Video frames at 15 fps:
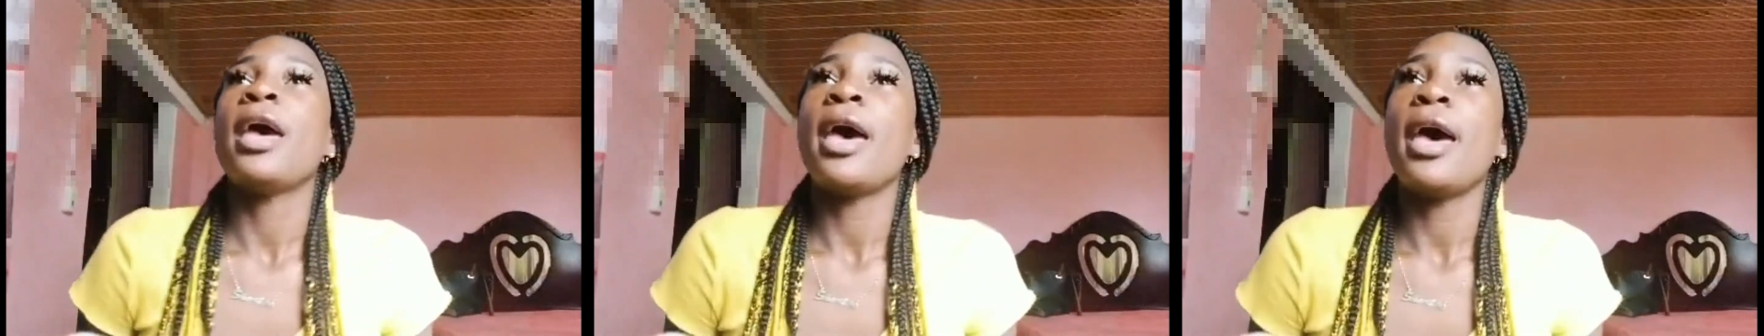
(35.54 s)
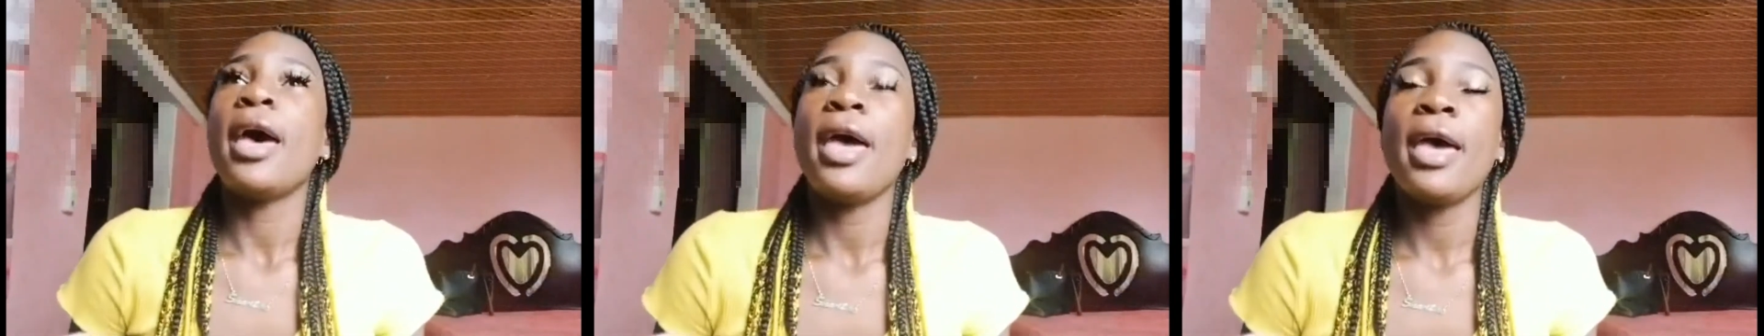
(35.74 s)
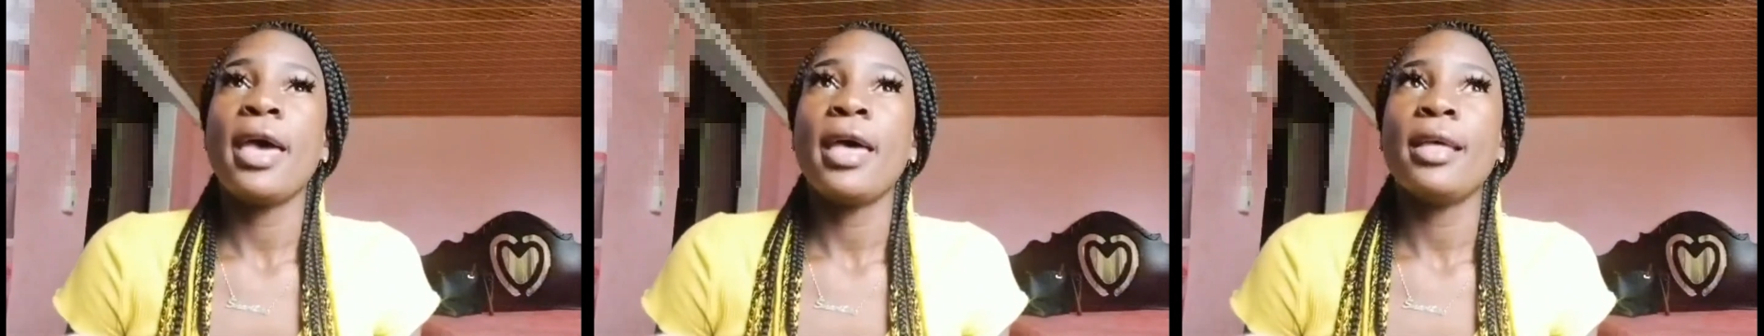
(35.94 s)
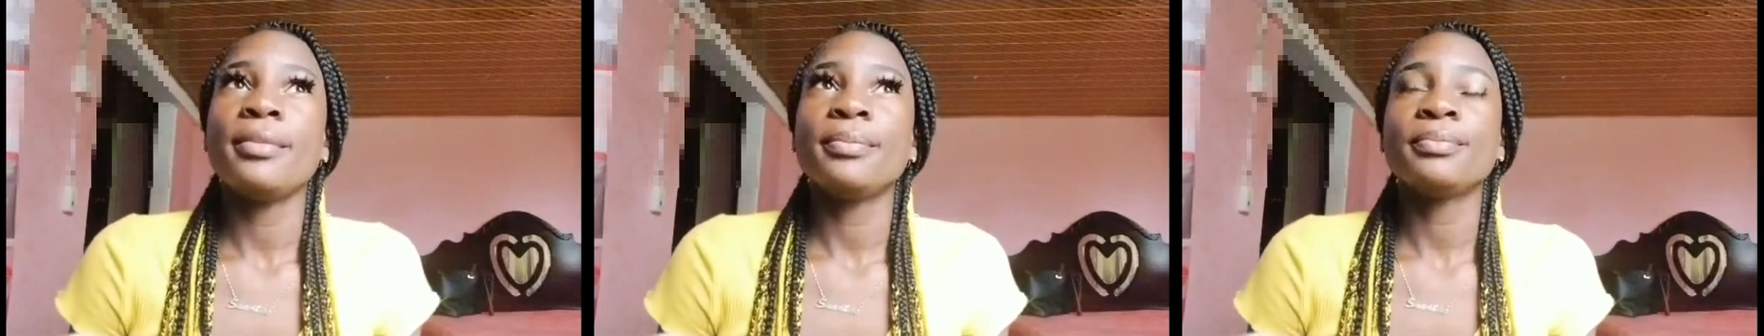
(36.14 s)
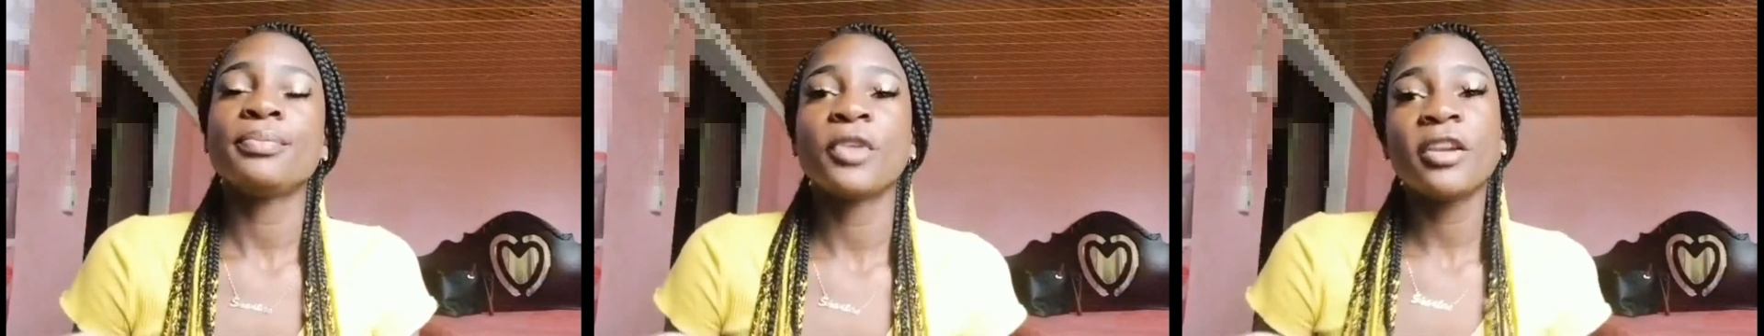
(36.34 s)

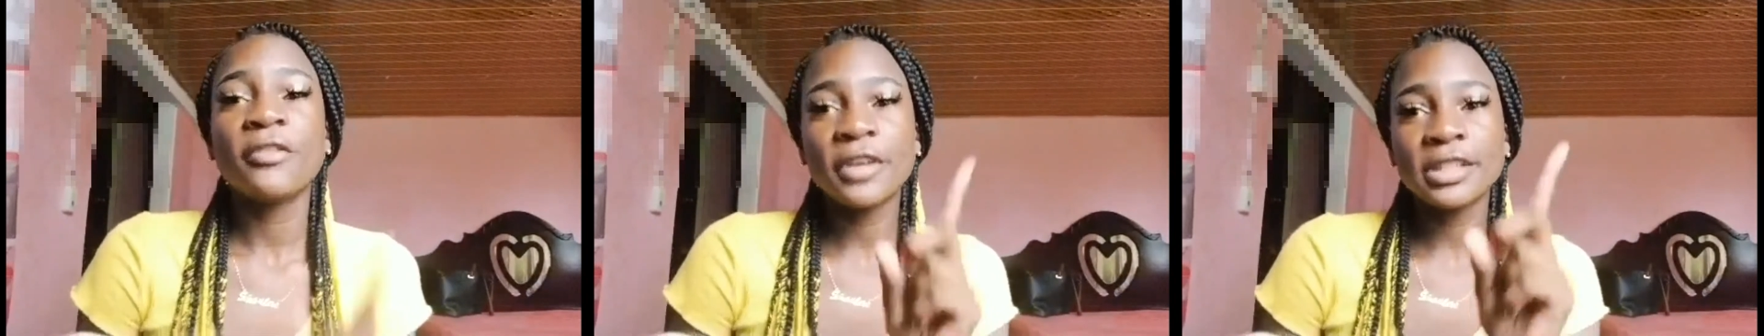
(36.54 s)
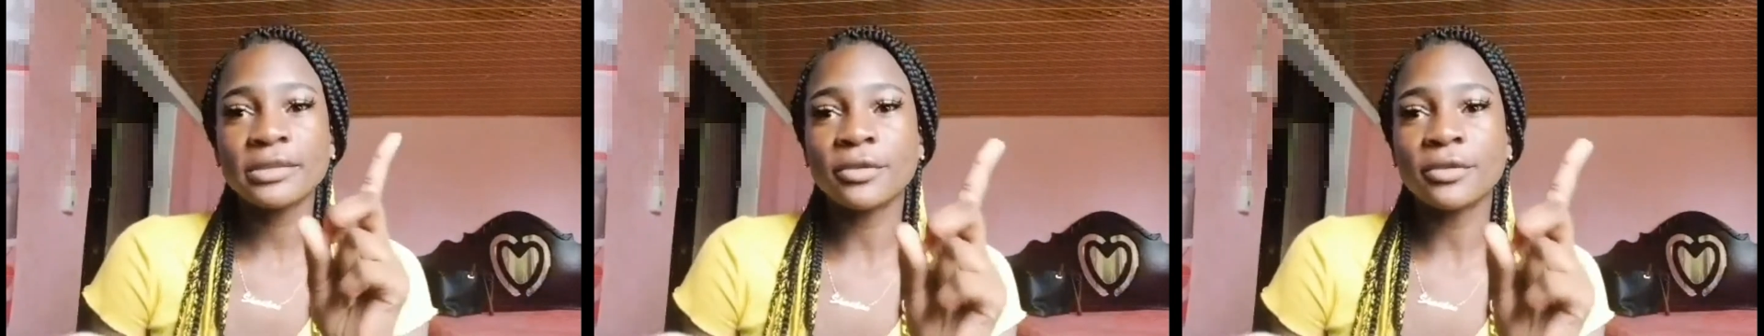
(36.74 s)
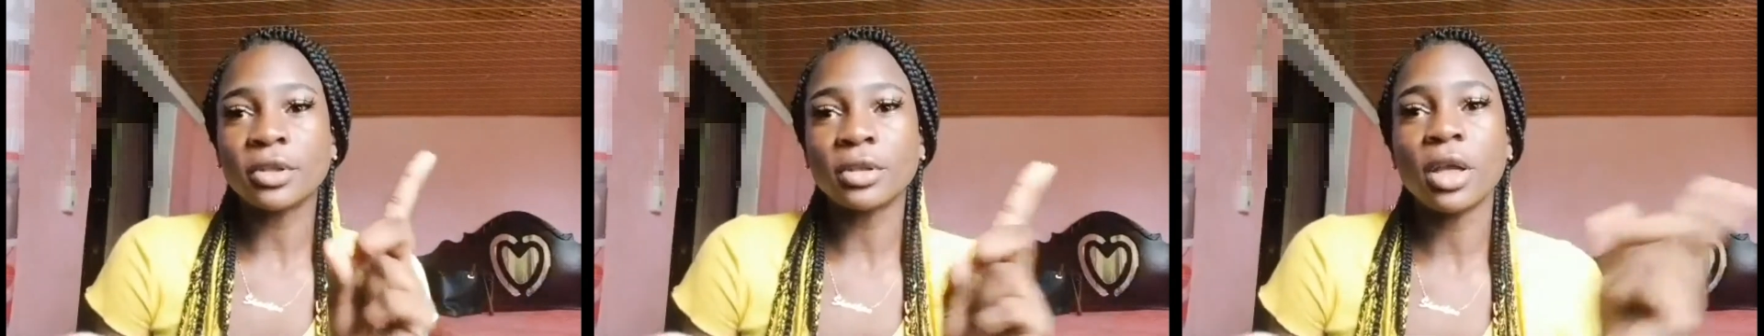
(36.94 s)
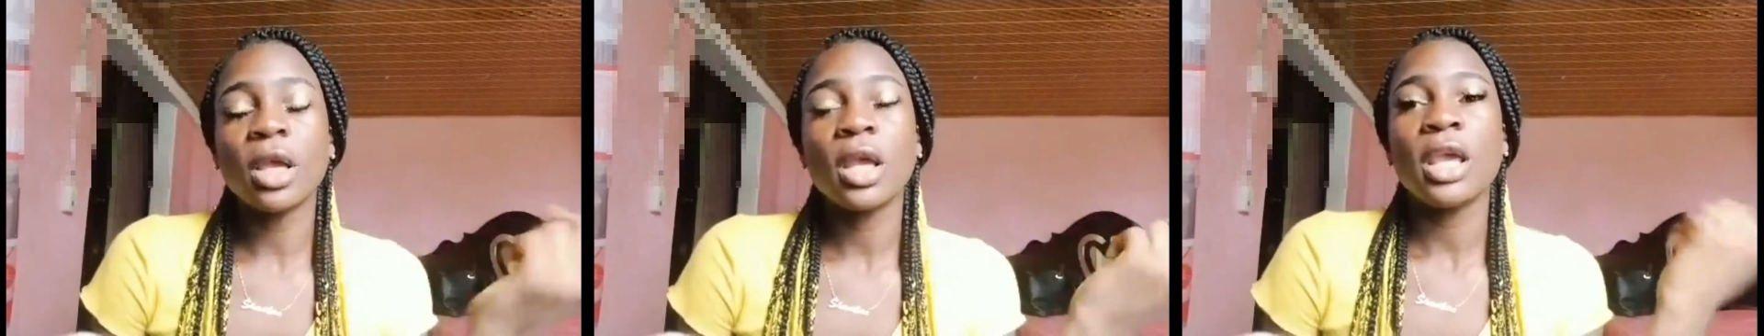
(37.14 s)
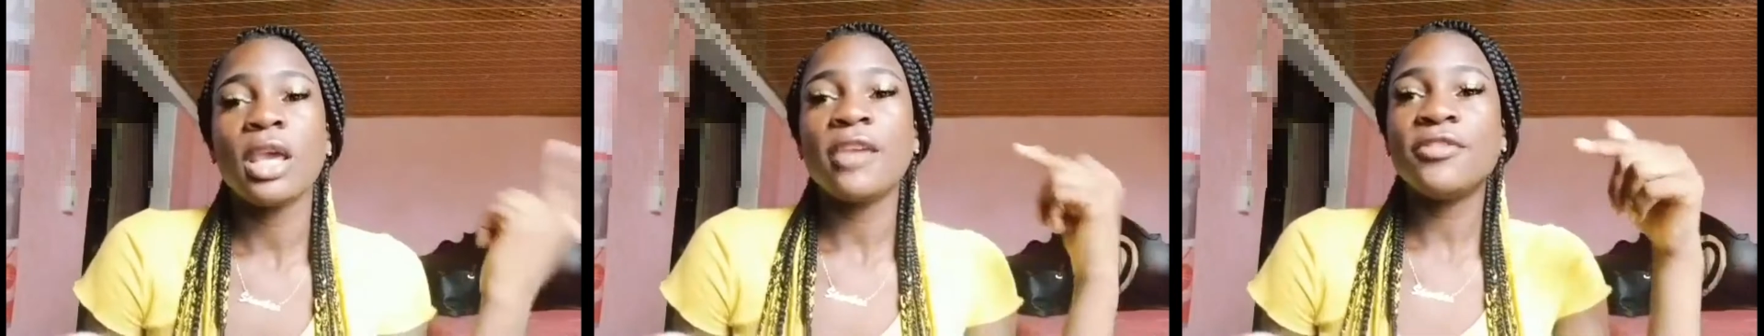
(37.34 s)
And first of all,
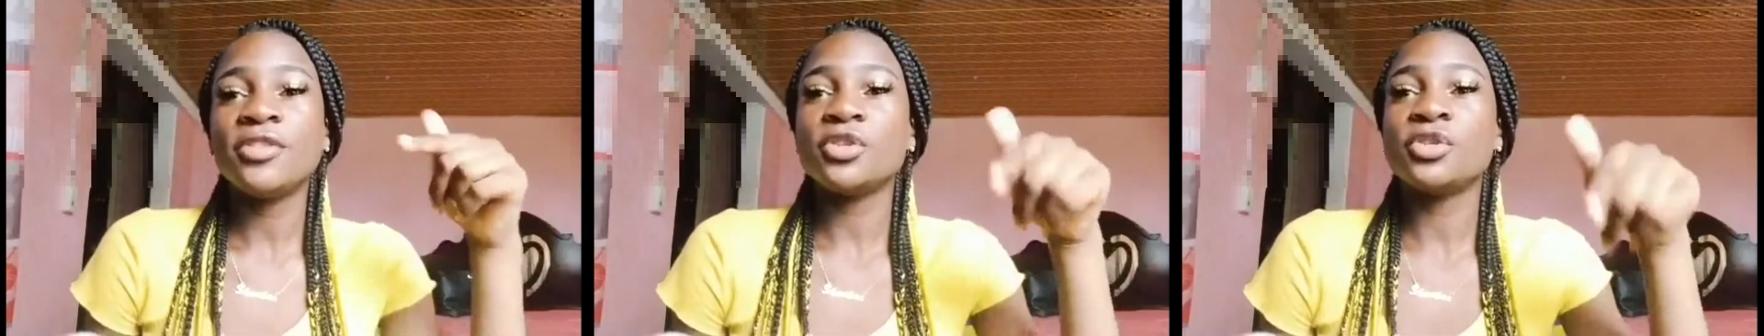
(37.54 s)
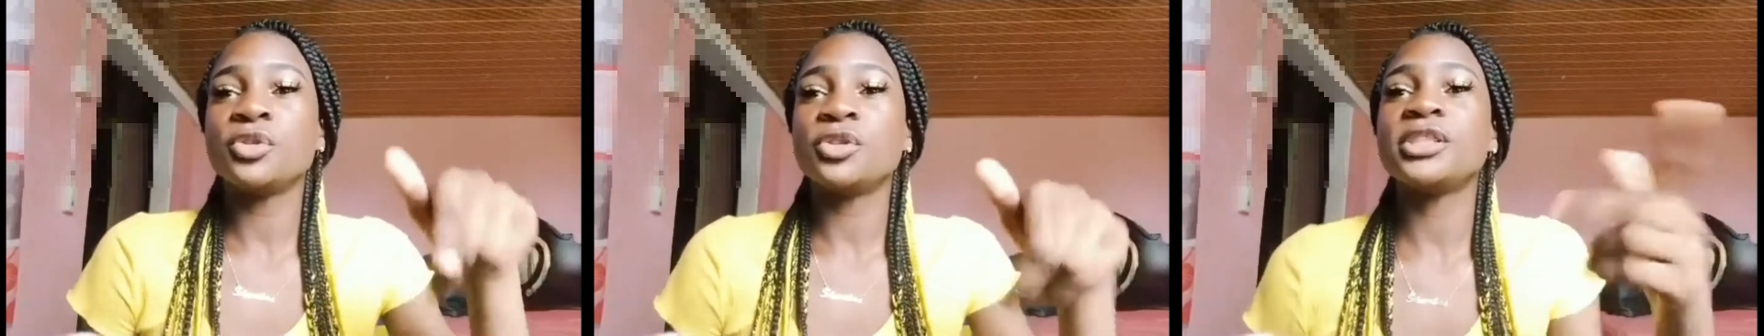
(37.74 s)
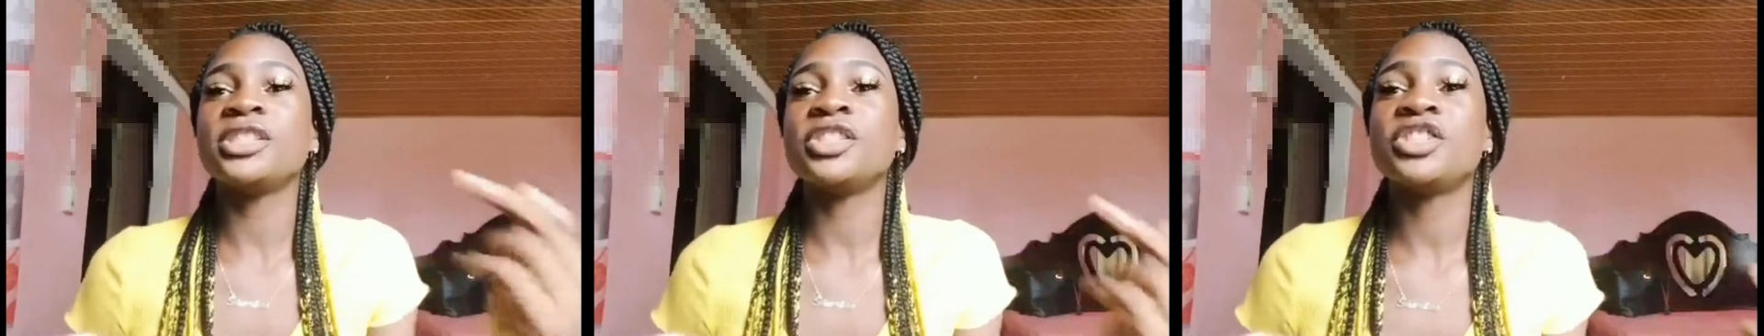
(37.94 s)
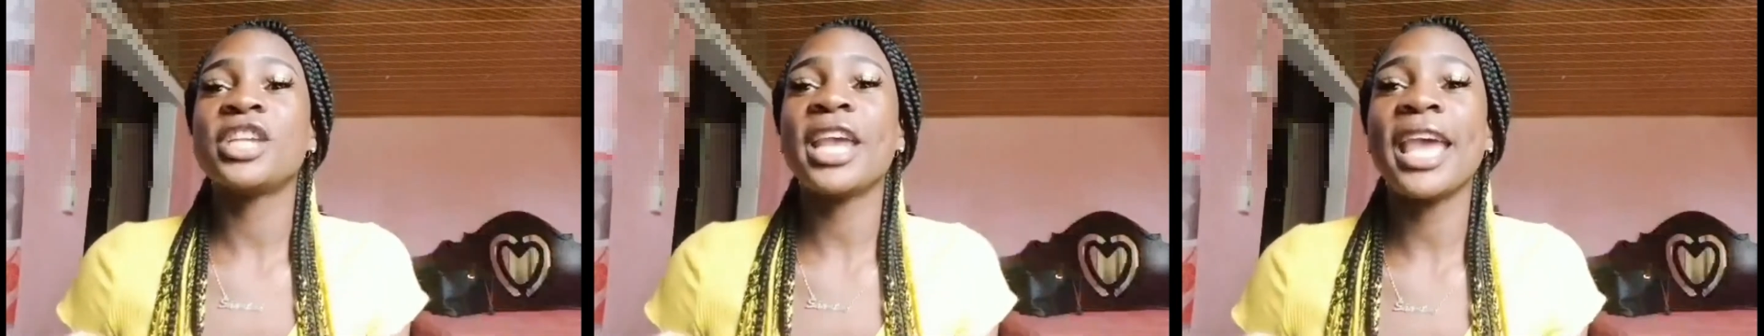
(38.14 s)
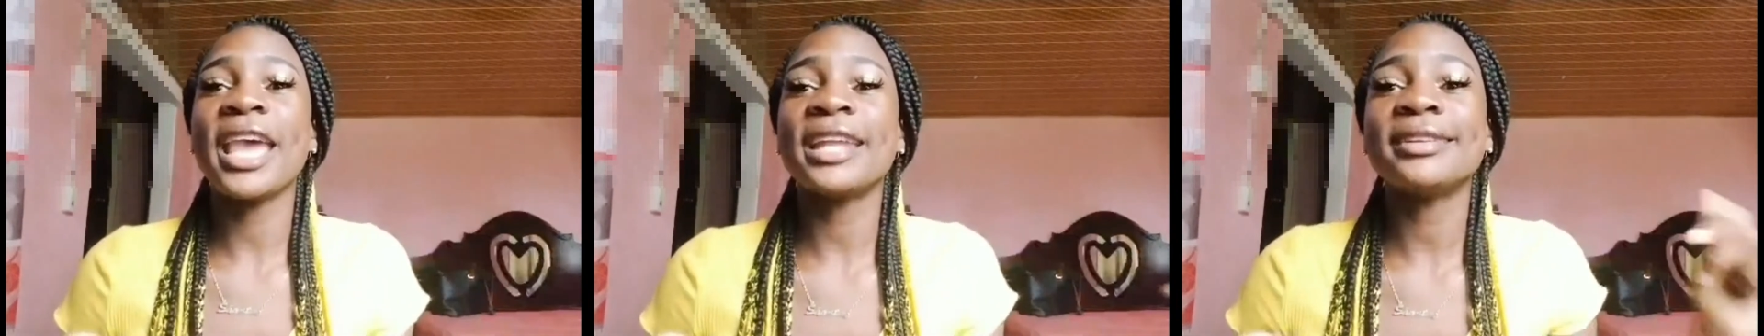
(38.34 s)
if you're new to the
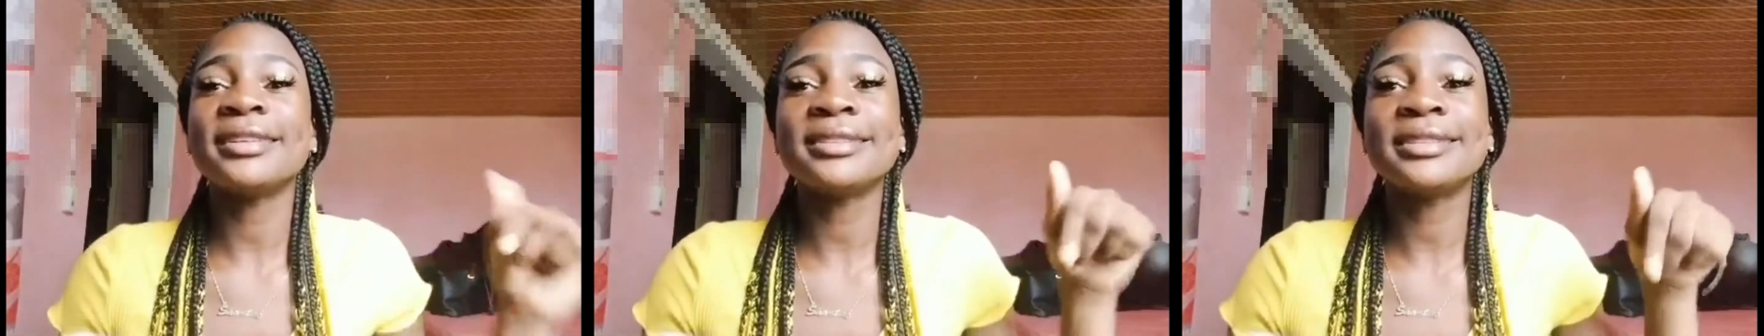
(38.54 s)
channel,